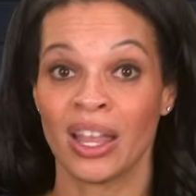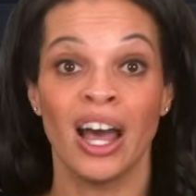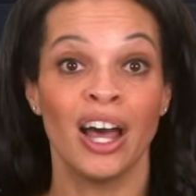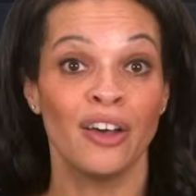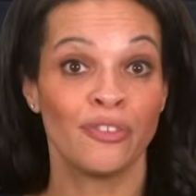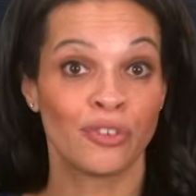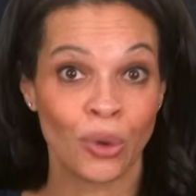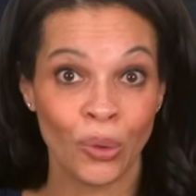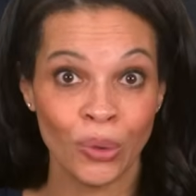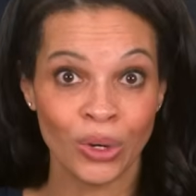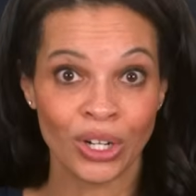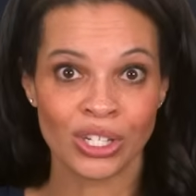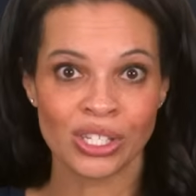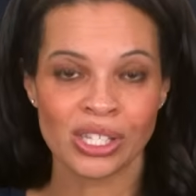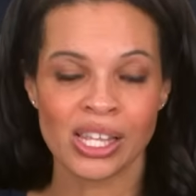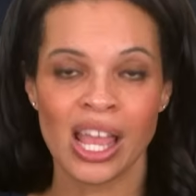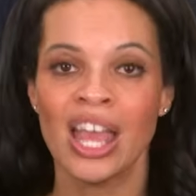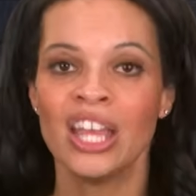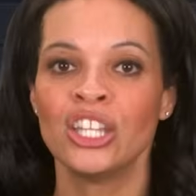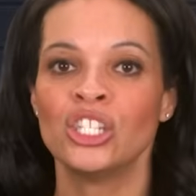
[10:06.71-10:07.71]
Of
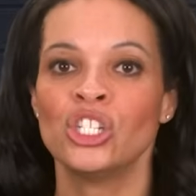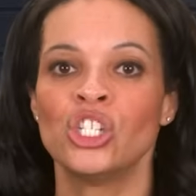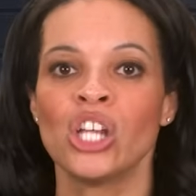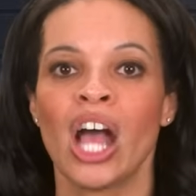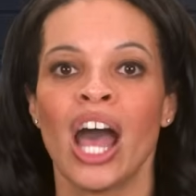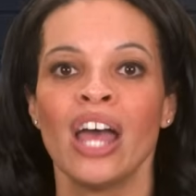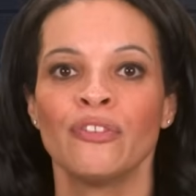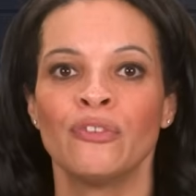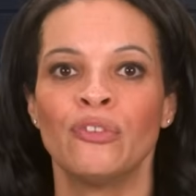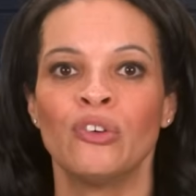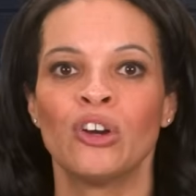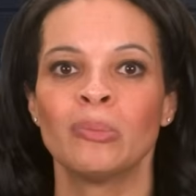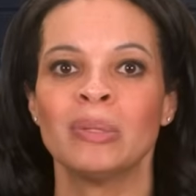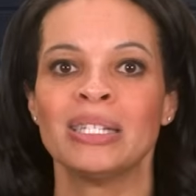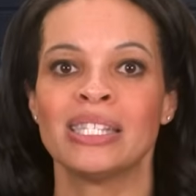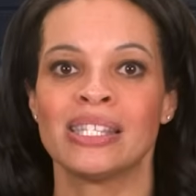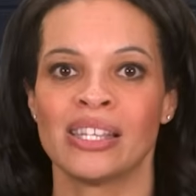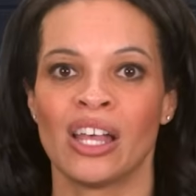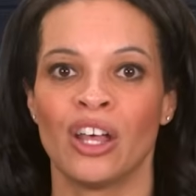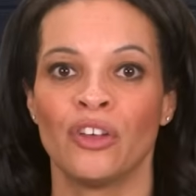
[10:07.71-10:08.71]
course, JotForm
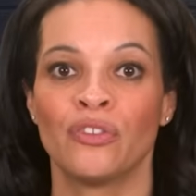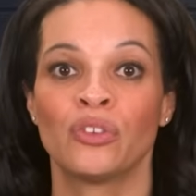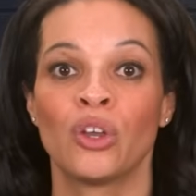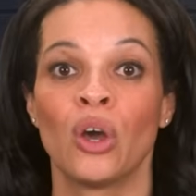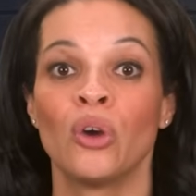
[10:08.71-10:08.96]
itself